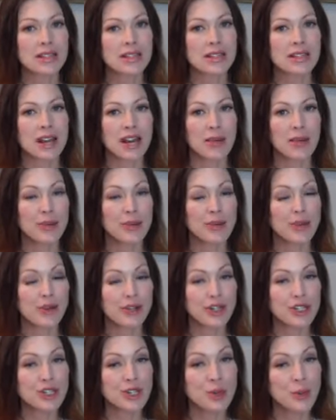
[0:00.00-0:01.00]
time your
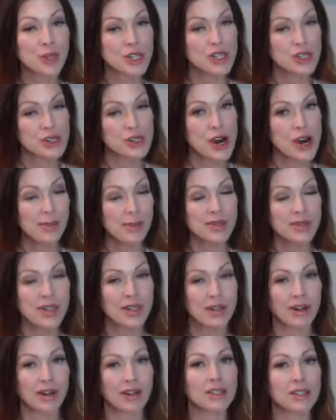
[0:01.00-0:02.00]
intuition dropped in
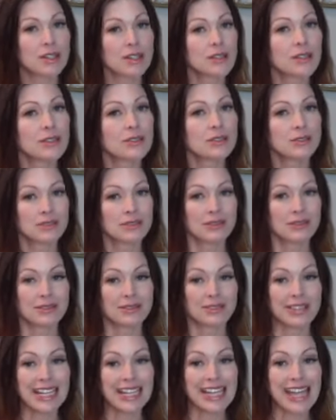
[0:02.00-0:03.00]
on you,
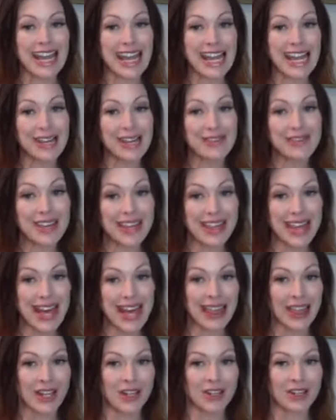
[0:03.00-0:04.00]
gave you that
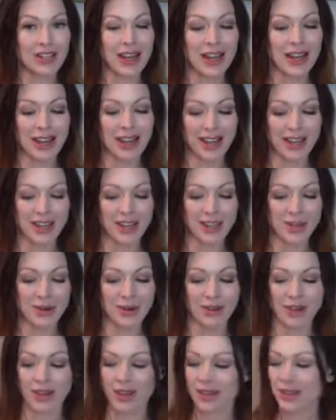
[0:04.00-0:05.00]
little nugget, and you were
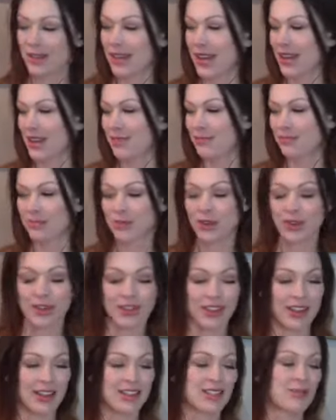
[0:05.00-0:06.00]
like, yeah, no
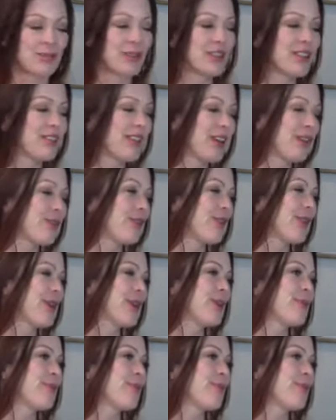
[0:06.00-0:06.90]
thanks, I'm gonna leave that over there.